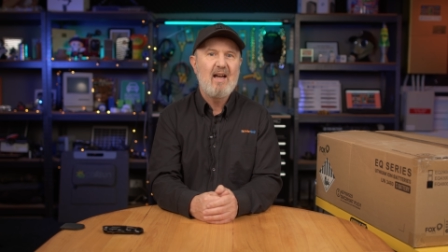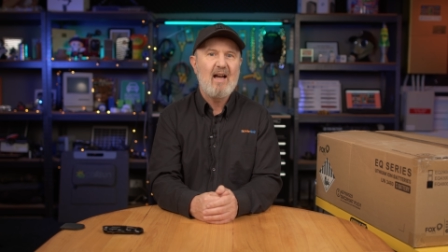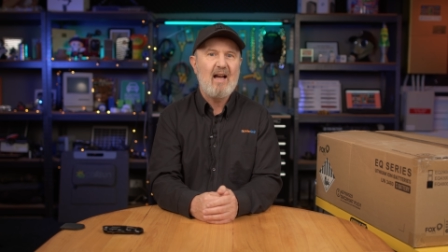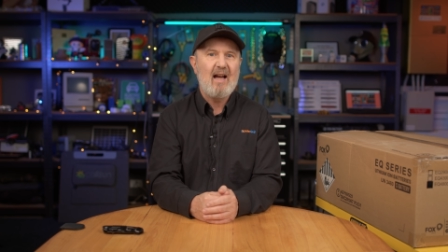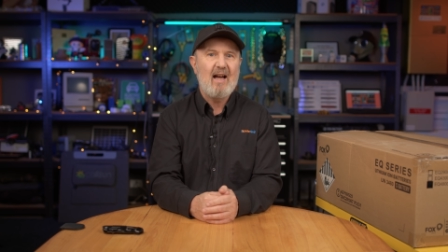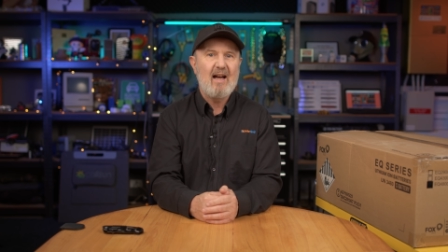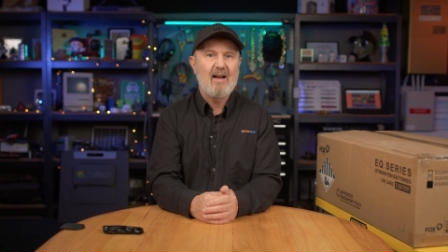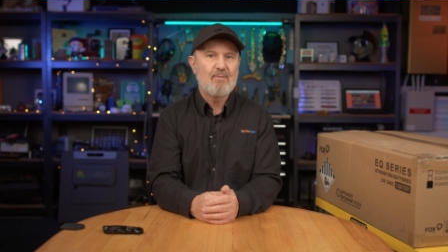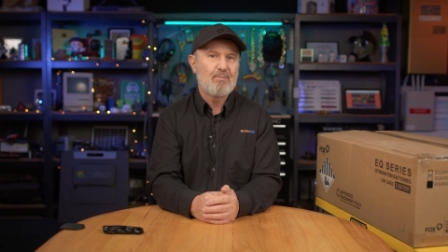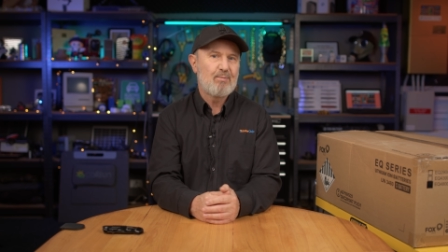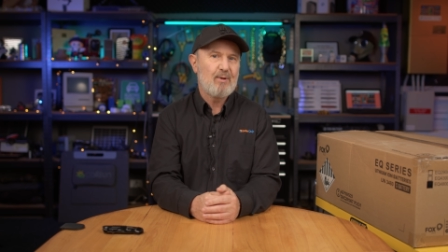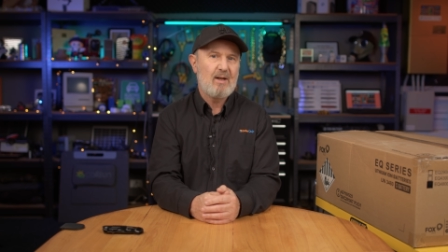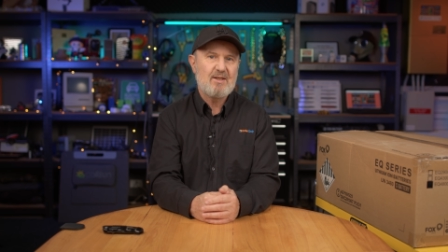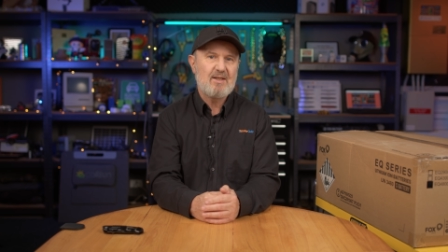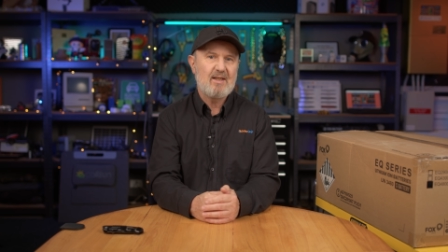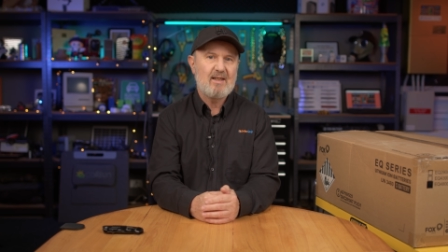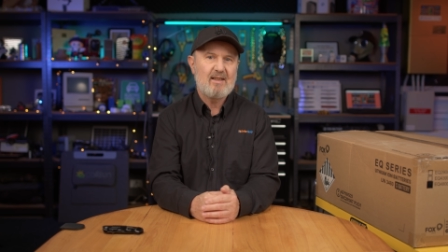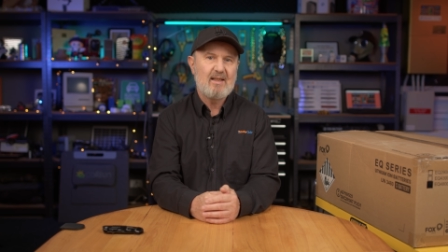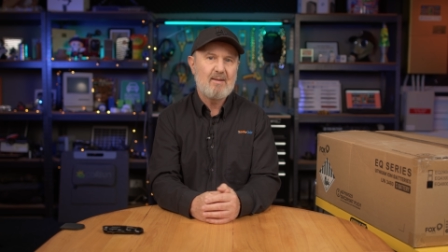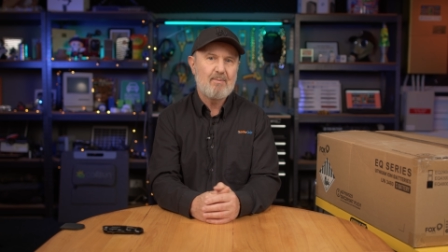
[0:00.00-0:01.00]
uh,
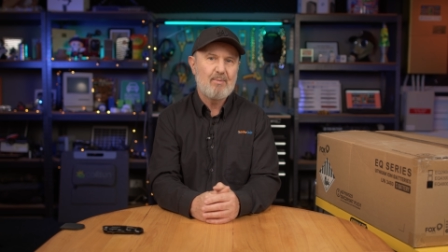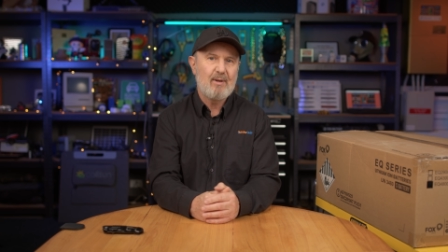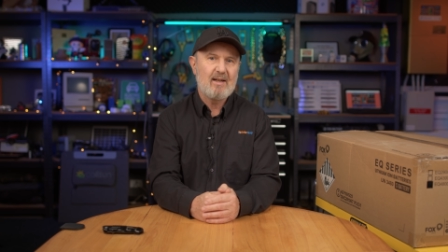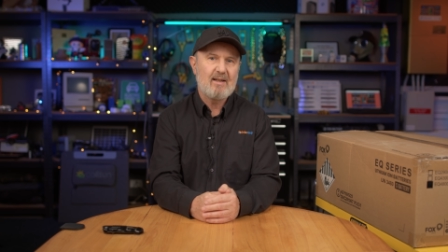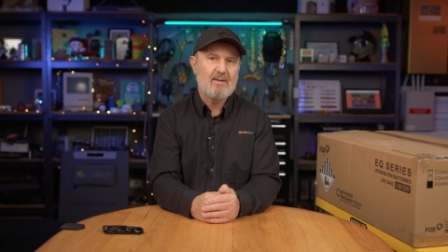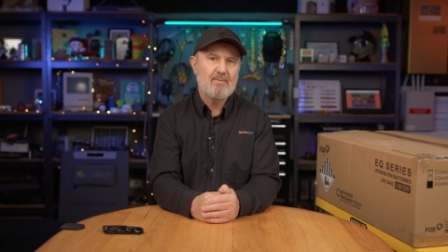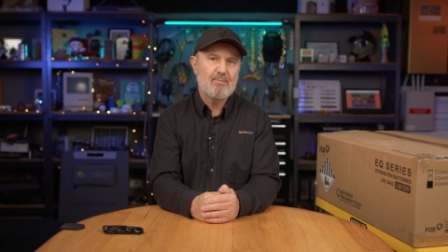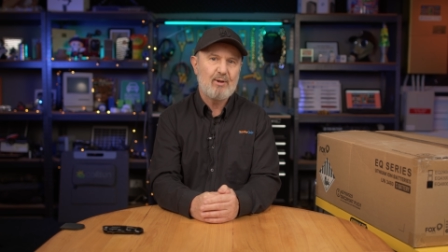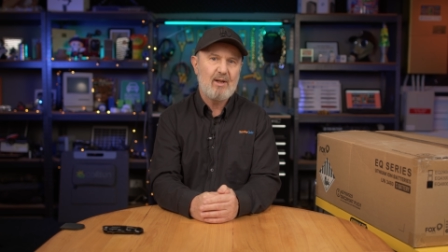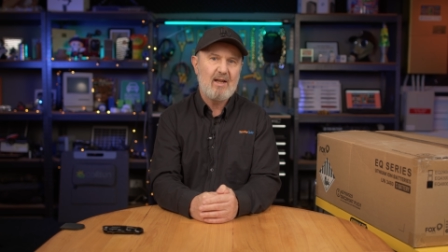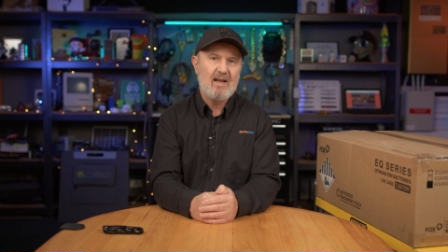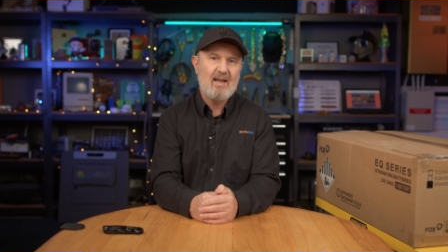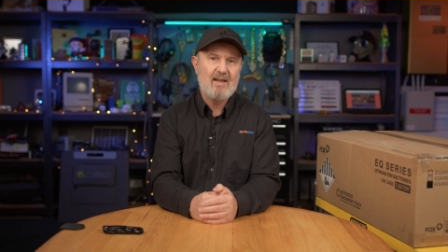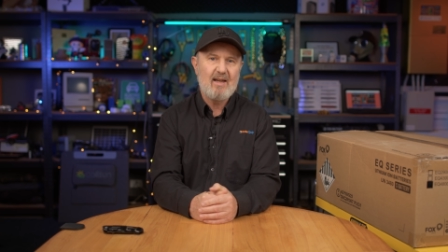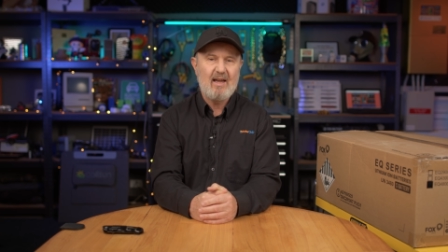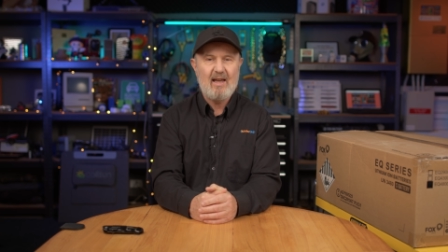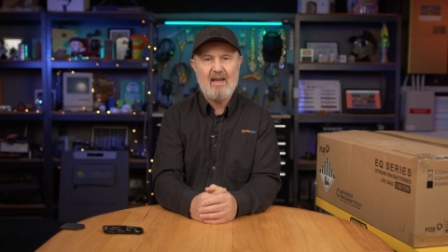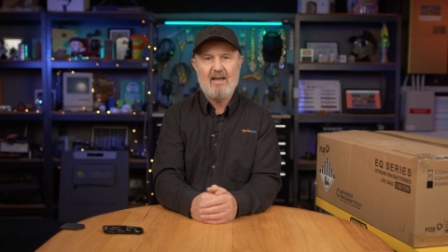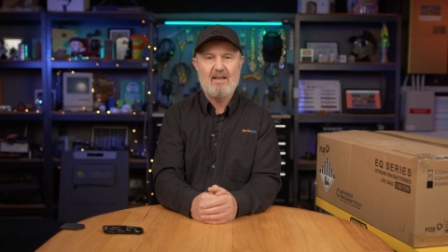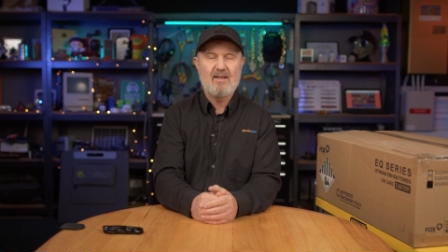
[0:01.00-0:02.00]
basically plug and
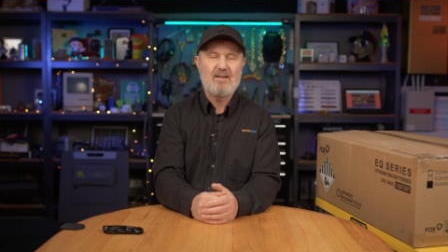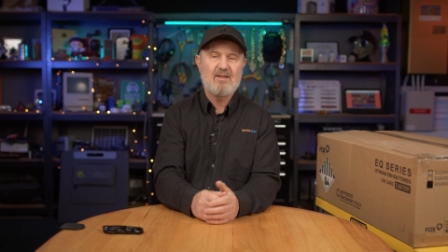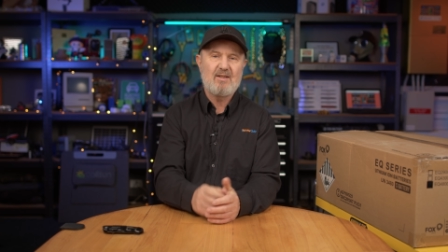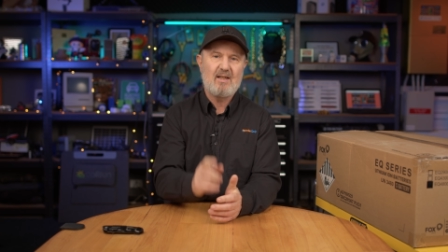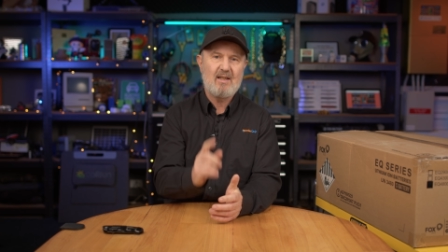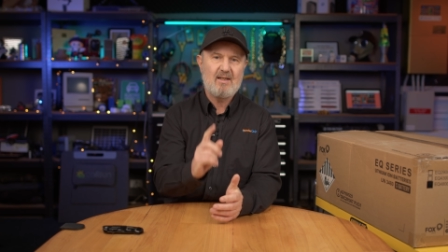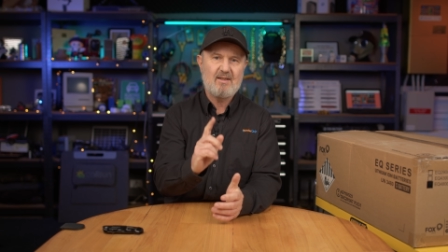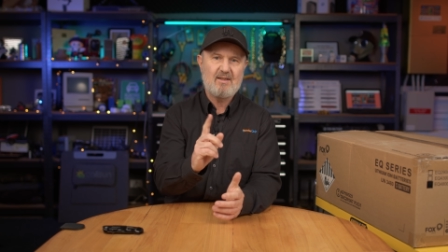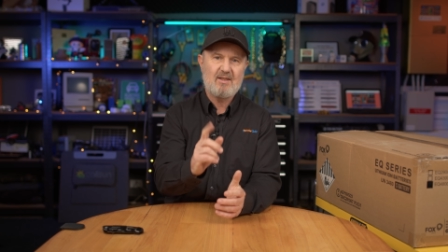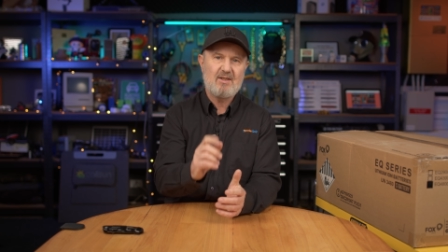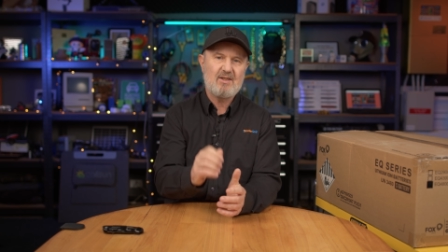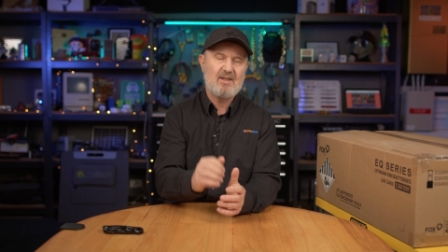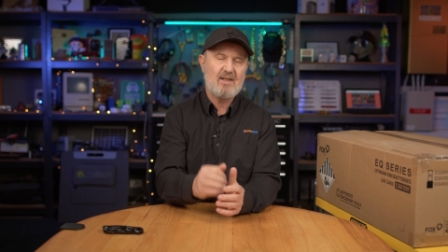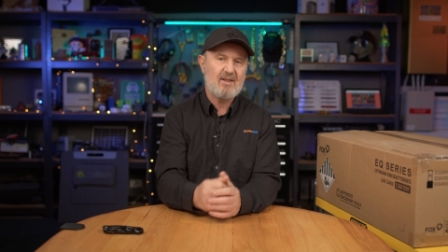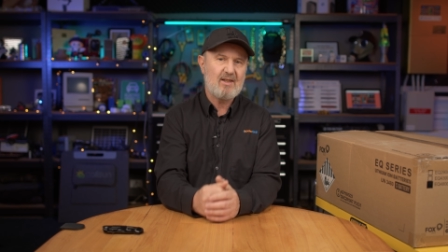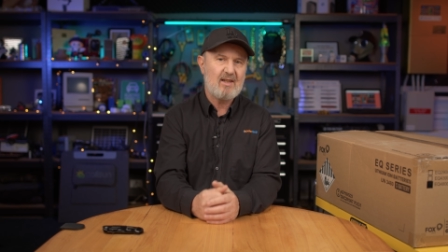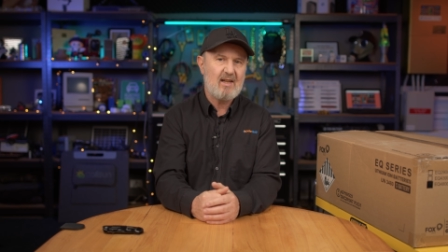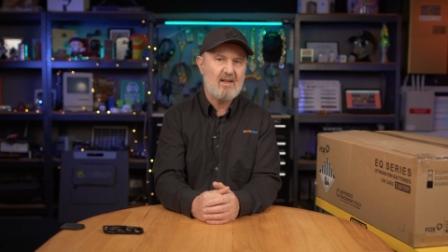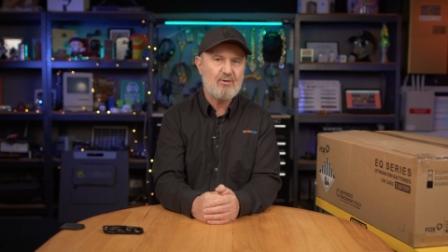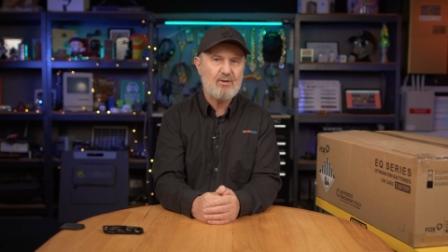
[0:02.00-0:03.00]
play, and just set
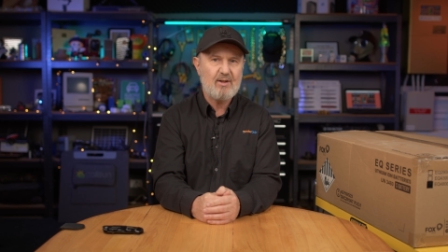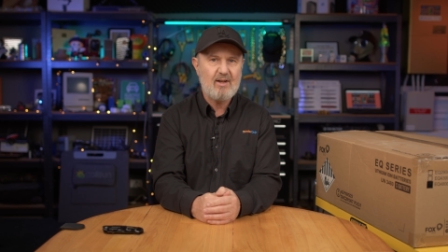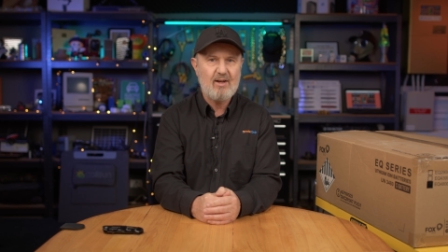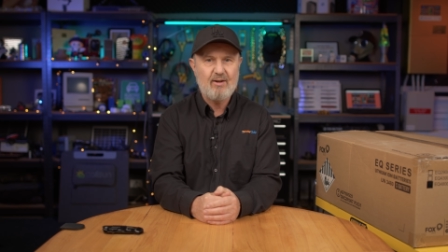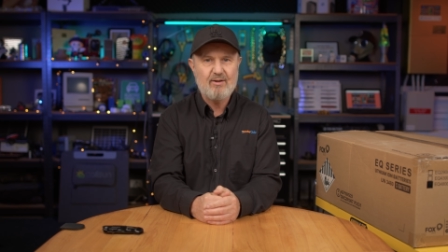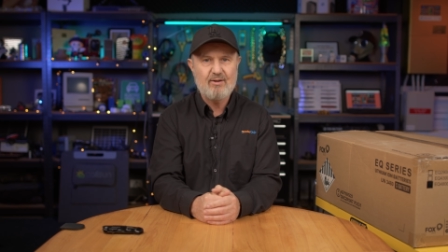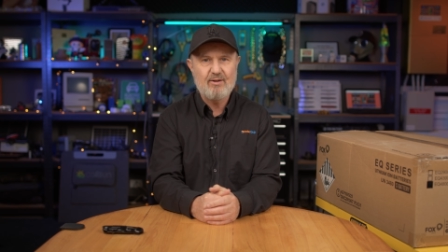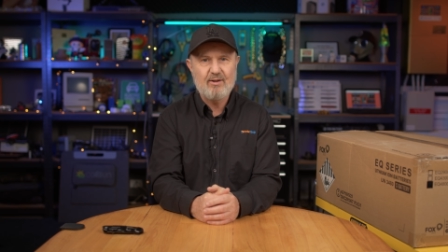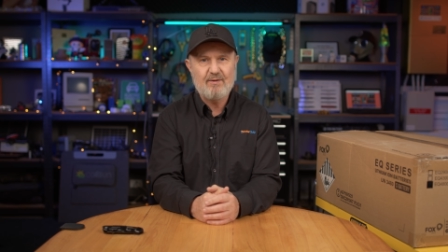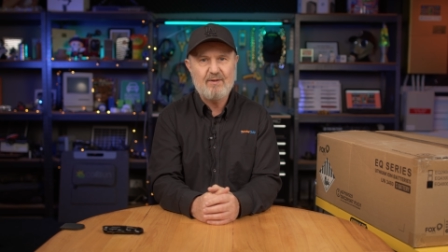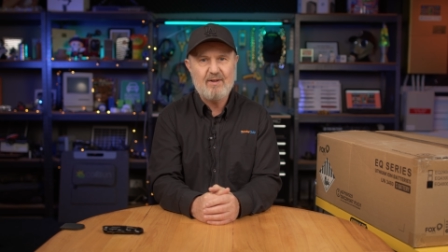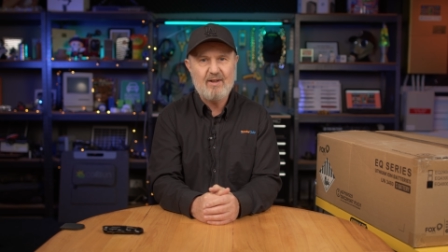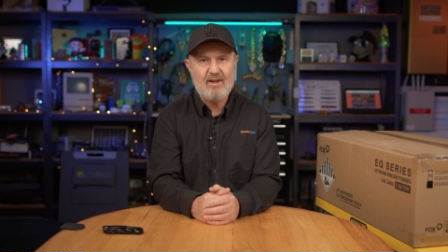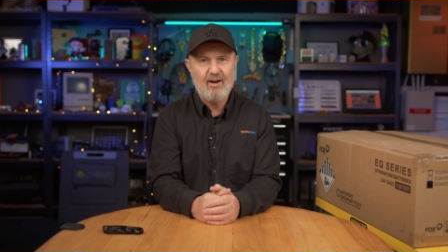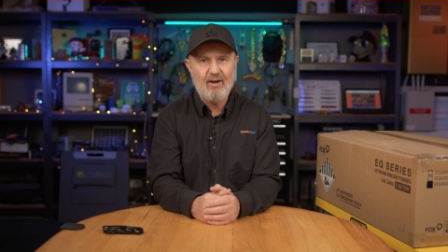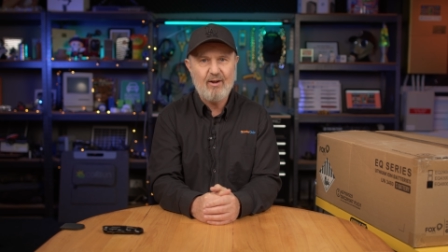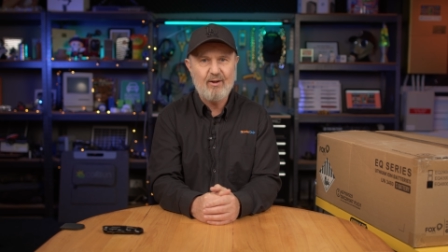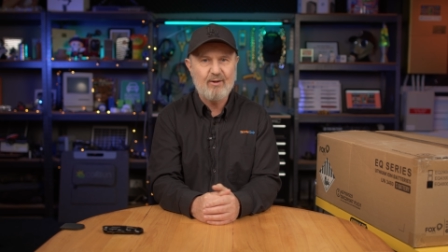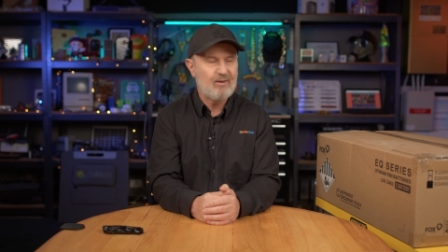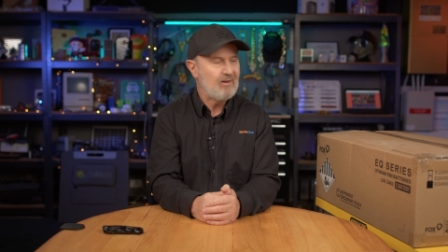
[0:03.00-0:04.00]
the country code and off you
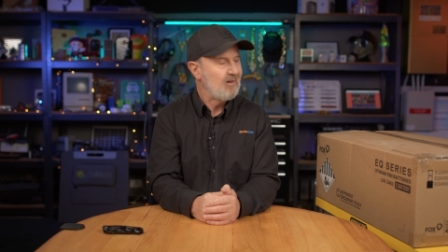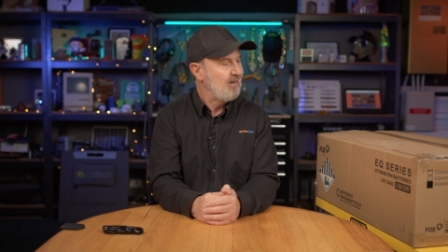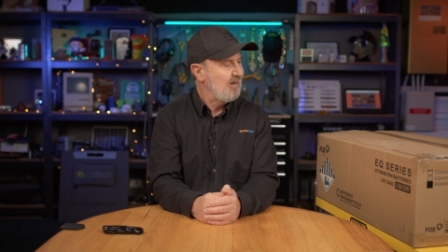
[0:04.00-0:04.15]
go.